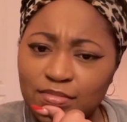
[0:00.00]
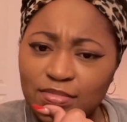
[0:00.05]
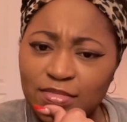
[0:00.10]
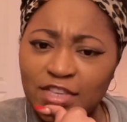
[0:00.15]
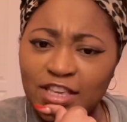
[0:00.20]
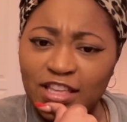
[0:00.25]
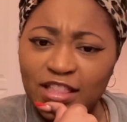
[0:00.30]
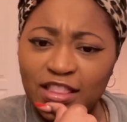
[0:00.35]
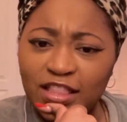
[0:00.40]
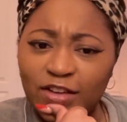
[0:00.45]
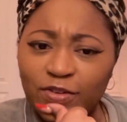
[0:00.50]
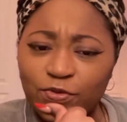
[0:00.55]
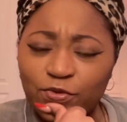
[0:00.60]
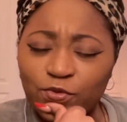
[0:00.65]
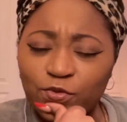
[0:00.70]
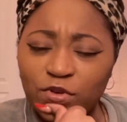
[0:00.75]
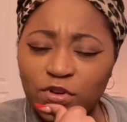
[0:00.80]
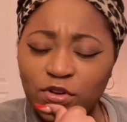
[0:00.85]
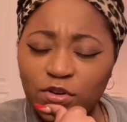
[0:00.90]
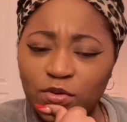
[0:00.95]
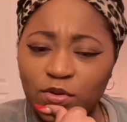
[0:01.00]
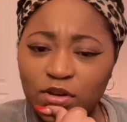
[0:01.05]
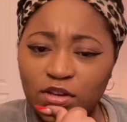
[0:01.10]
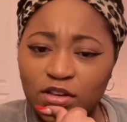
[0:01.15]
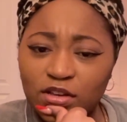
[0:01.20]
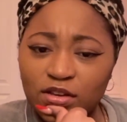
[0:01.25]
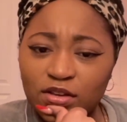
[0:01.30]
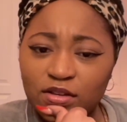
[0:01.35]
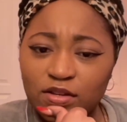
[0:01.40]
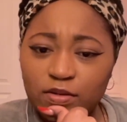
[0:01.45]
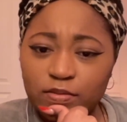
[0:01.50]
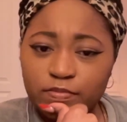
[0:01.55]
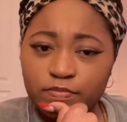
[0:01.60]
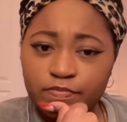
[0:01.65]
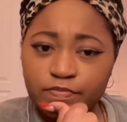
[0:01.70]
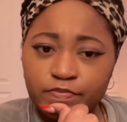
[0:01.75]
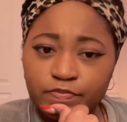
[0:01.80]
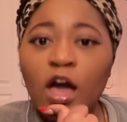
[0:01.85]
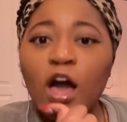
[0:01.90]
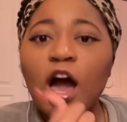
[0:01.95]
He left real quick.
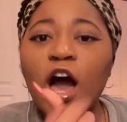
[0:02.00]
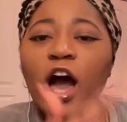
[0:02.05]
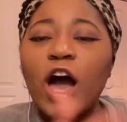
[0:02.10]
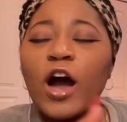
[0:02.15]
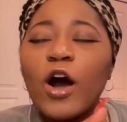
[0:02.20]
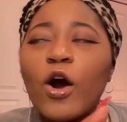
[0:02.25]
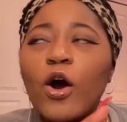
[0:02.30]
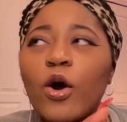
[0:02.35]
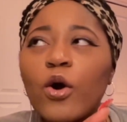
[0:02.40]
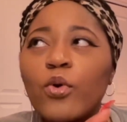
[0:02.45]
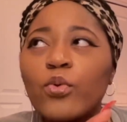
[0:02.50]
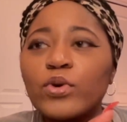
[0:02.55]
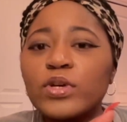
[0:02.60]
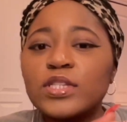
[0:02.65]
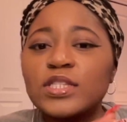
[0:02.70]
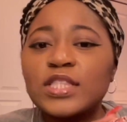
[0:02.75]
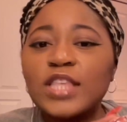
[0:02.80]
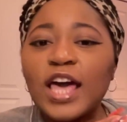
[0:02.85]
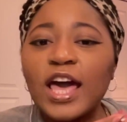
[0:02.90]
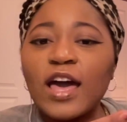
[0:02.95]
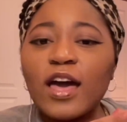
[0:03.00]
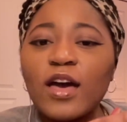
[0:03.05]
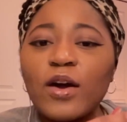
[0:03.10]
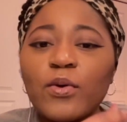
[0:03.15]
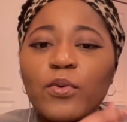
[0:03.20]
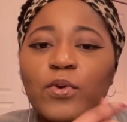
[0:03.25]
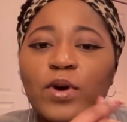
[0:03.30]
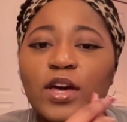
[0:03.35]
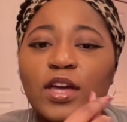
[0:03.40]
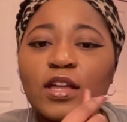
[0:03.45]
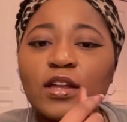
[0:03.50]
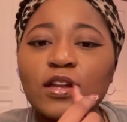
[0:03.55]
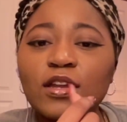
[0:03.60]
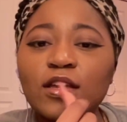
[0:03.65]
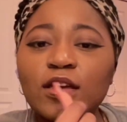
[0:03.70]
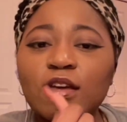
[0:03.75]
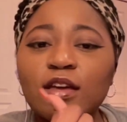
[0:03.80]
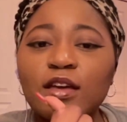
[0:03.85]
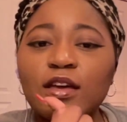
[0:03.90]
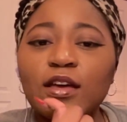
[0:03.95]
Oh, was that
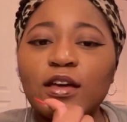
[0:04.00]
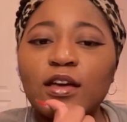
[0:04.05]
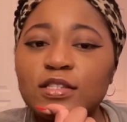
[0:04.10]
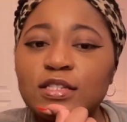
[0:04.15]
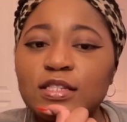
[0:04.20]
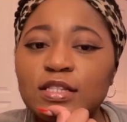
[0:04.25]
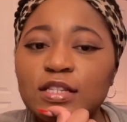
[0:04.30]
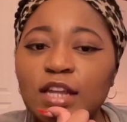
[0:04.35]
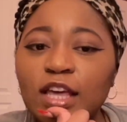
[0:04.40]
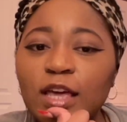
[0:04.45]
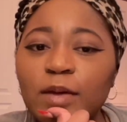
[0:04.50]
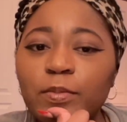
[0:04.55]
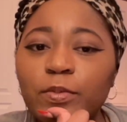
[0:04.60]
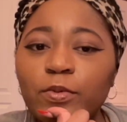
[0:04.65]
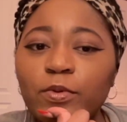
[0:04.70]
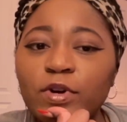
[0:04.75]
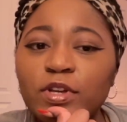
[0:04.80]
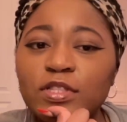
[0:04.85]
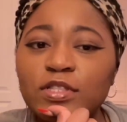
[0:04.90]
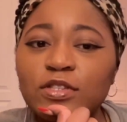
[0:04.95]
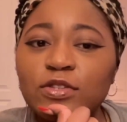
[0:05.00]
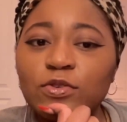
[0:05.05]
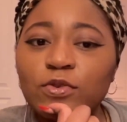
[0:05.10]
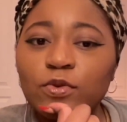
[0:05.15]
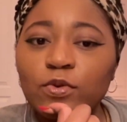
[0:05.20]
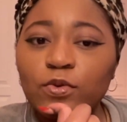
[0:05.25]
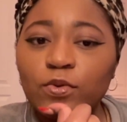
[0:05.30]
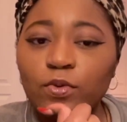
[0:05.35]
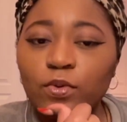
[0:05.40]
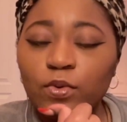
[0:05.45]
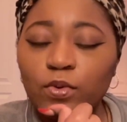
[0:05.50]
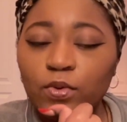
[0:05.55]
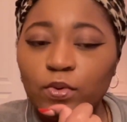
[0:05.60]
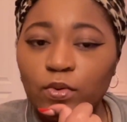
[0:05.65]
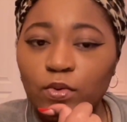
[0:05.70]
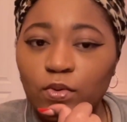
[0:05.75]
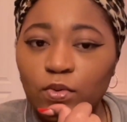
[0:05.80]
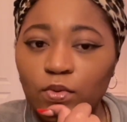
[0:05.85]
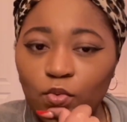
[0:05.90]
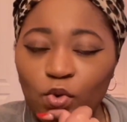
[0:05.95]
when Snape went
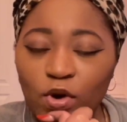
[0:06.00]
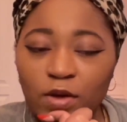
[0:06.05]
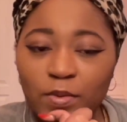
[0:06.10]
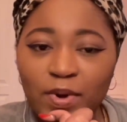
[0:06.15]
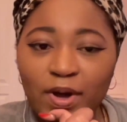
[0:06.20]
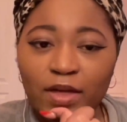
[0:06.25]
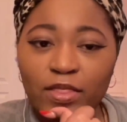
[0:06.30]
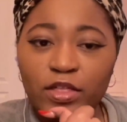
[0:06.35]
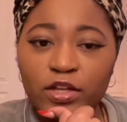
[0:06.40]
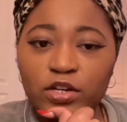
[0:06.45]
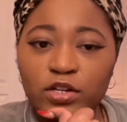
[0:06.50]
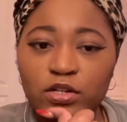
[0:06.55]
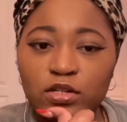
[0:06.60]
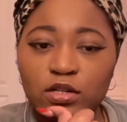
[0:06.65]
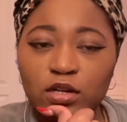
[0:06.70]
by the,